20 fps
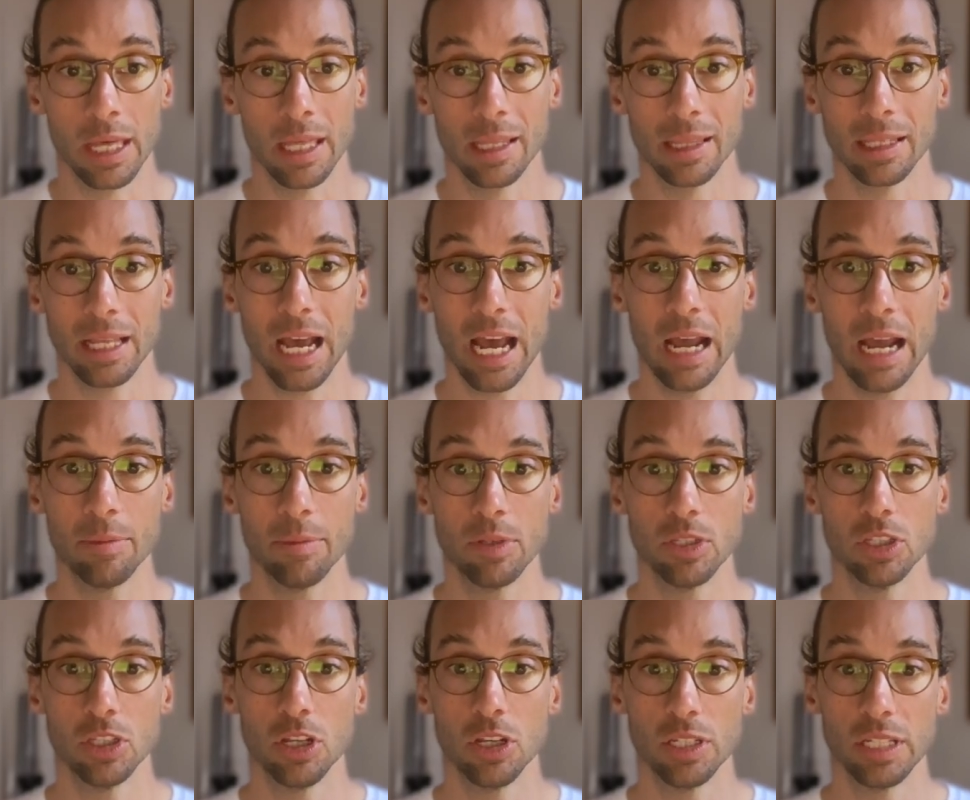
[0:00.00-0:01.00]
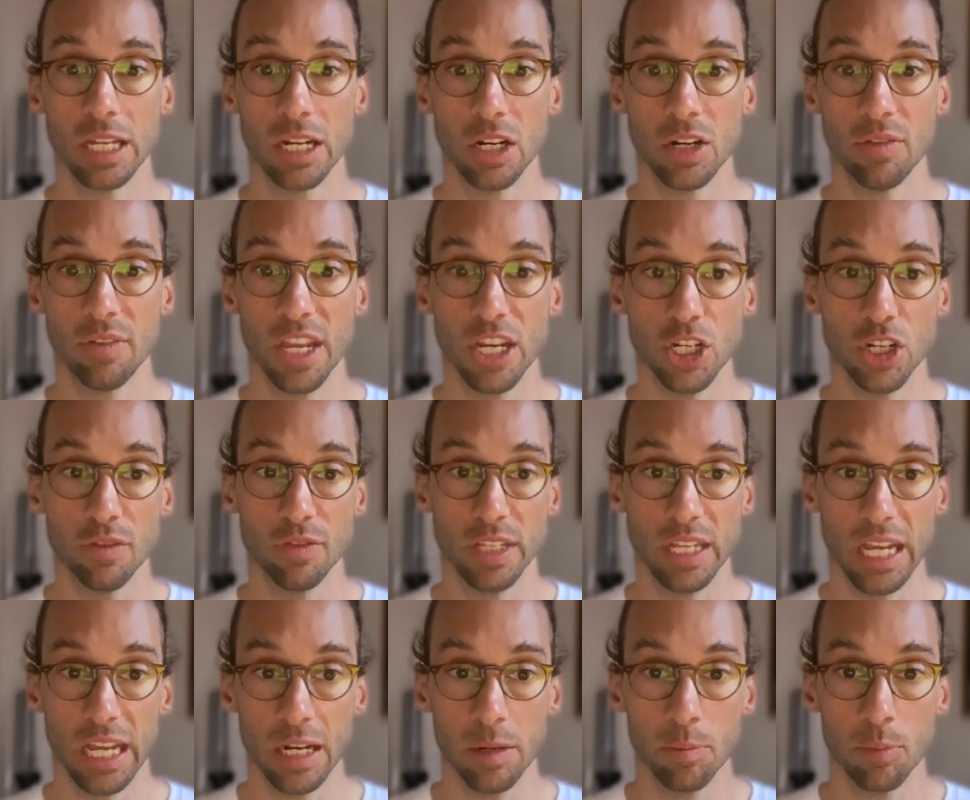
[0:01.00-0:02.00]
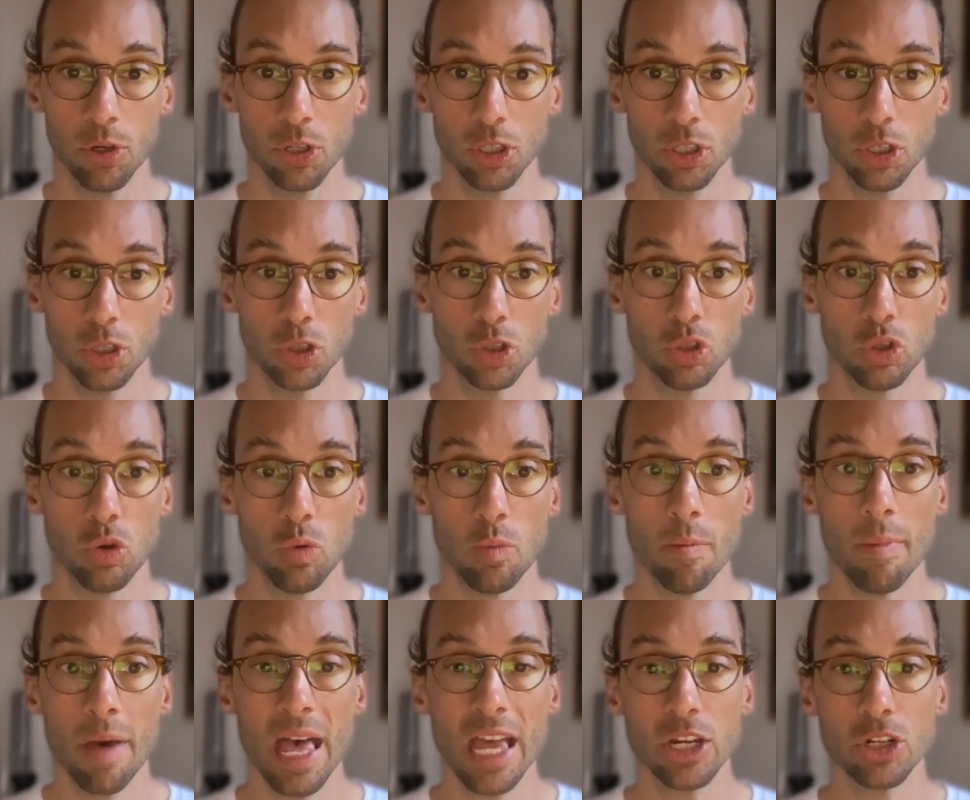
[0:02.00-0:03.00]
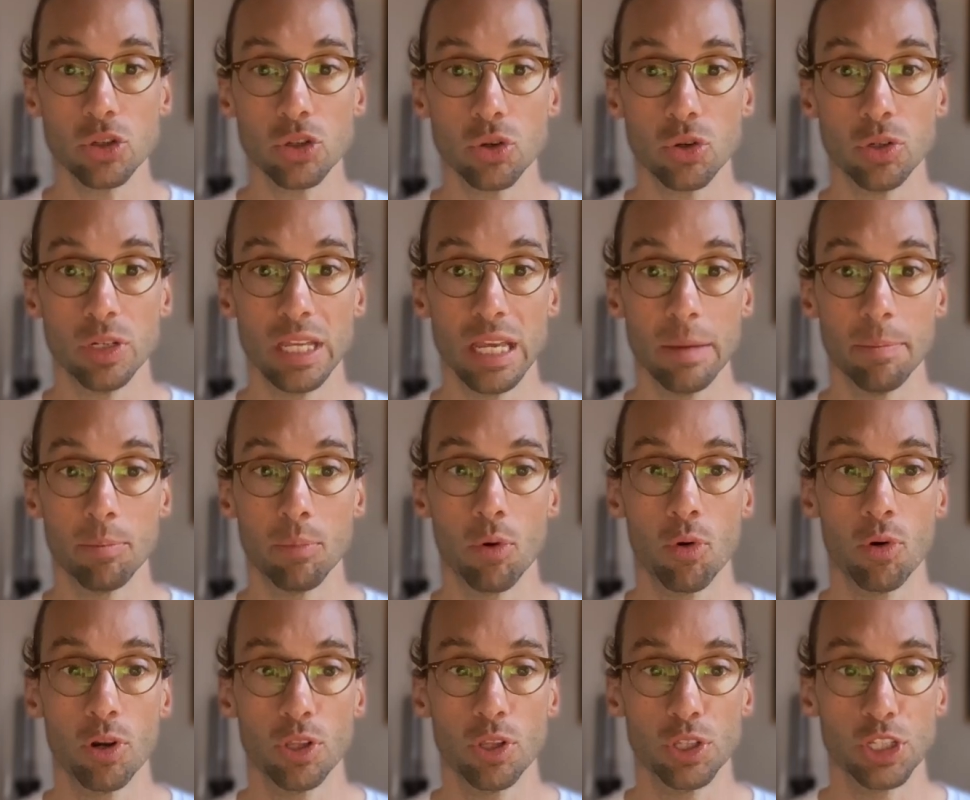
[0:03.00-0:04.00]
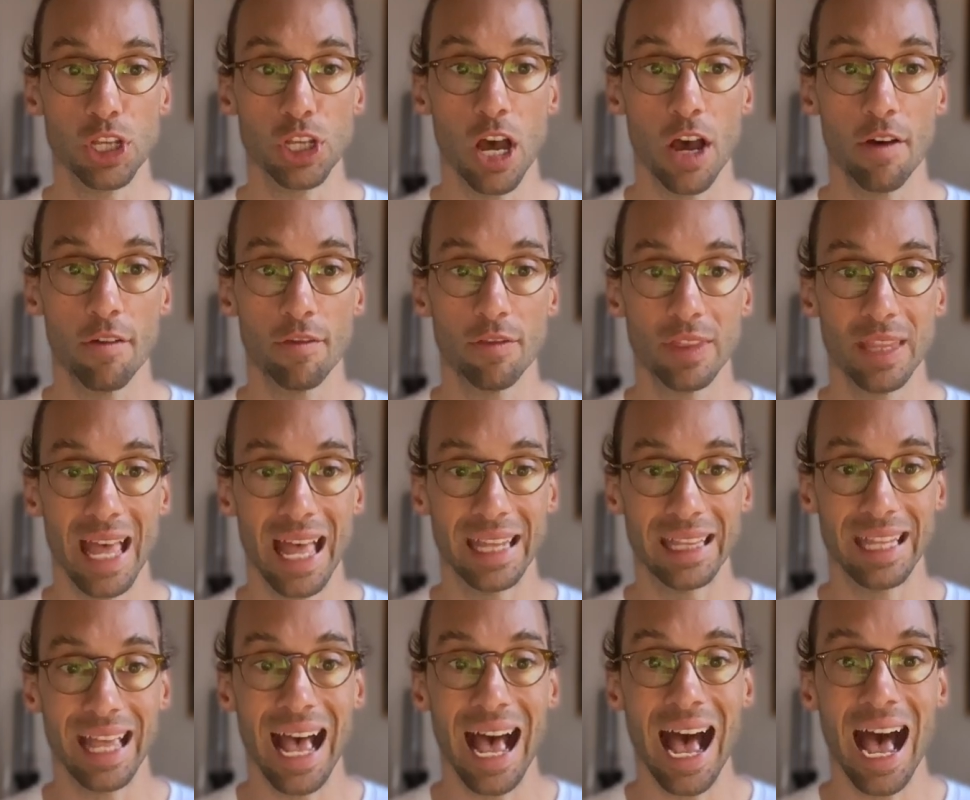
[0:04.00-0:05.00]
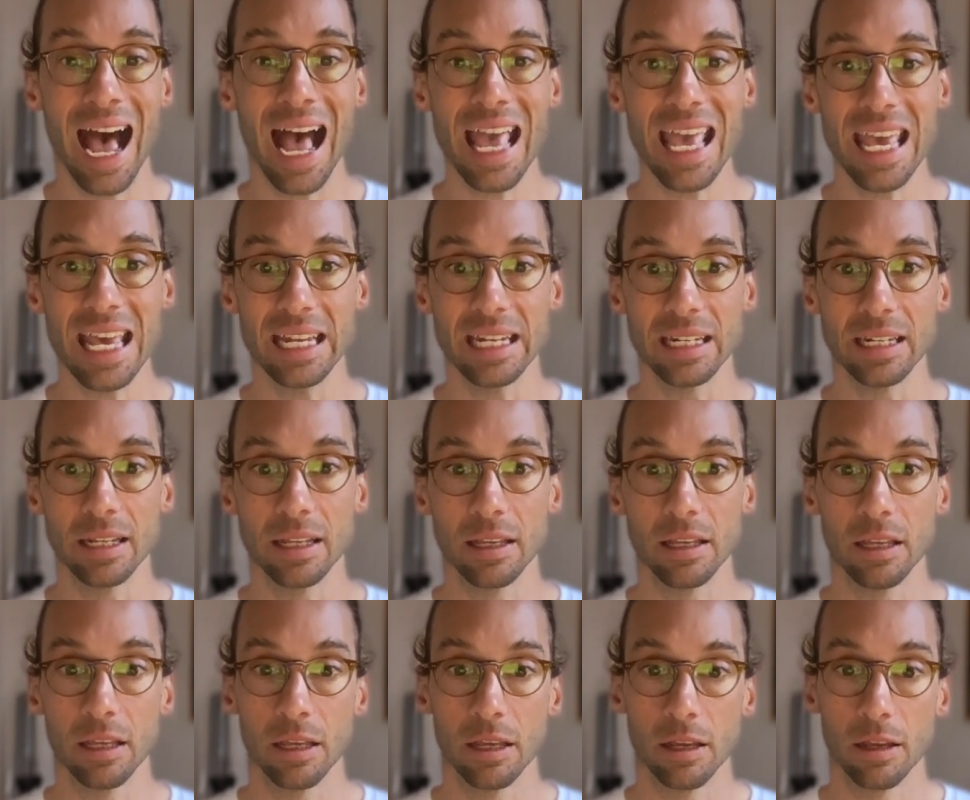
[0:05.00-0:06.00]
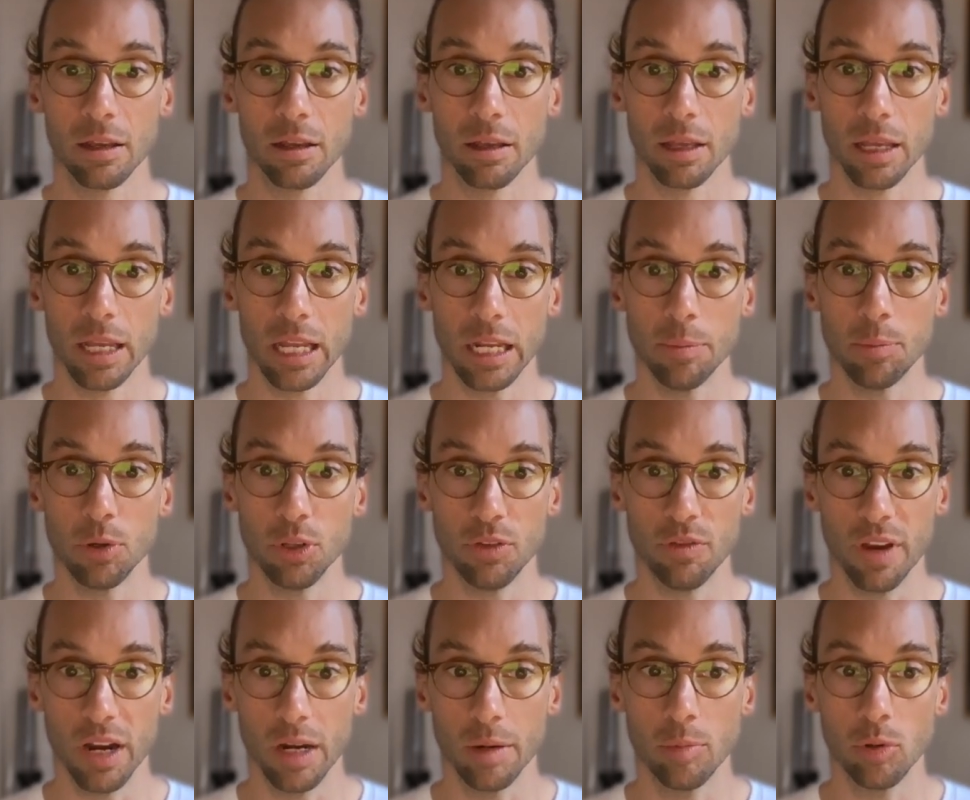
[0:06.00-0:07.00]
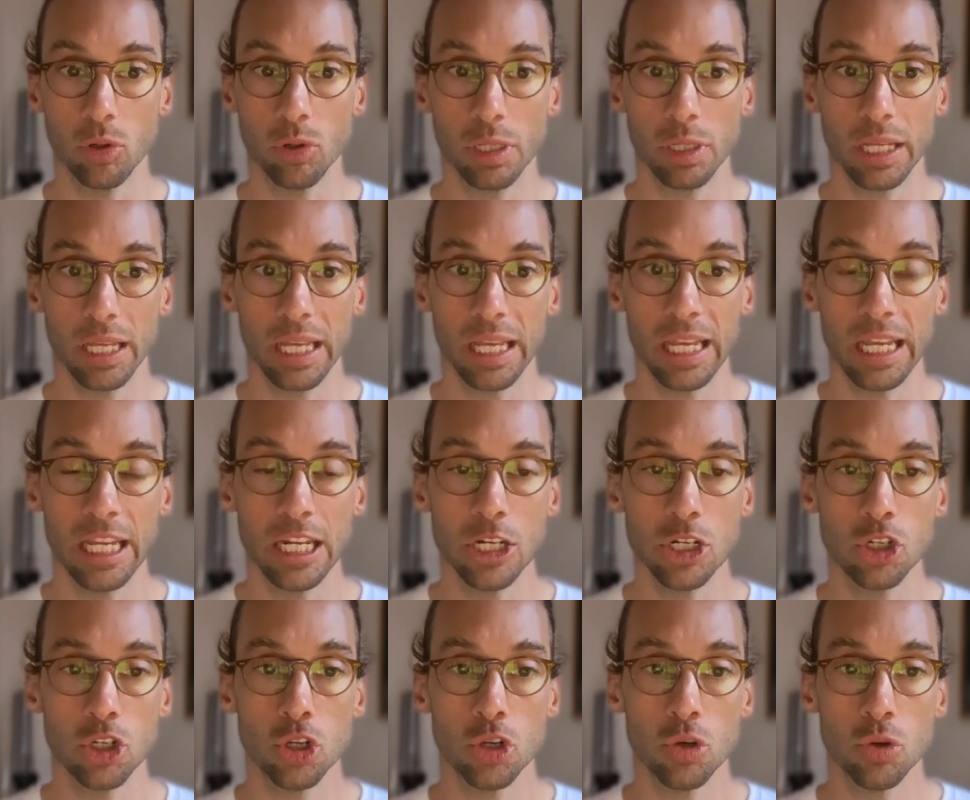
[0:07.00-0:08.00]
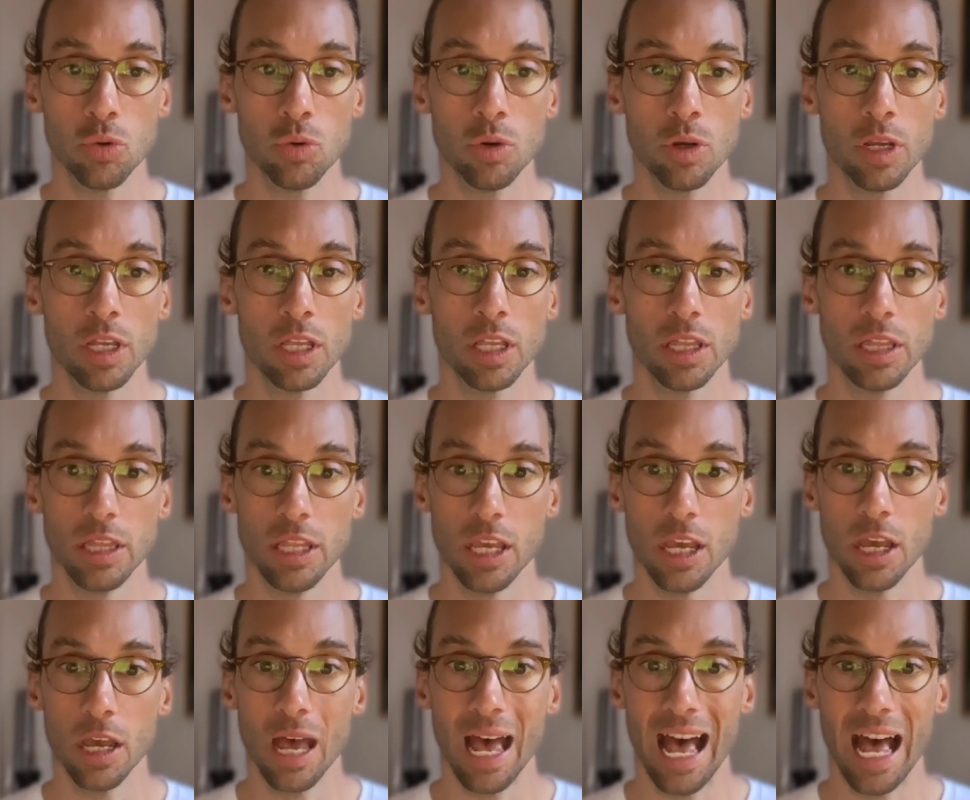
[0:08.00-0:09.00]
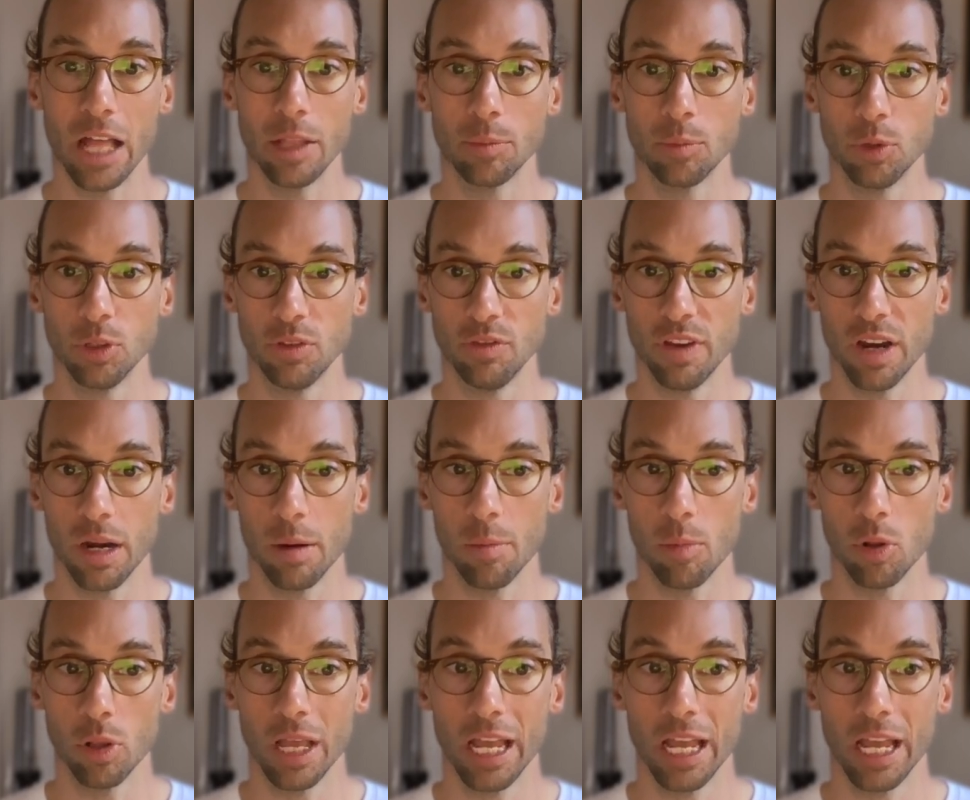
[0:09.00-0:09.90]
times the standard deviation of the input to measure the importance of that ith input variable into the output variable.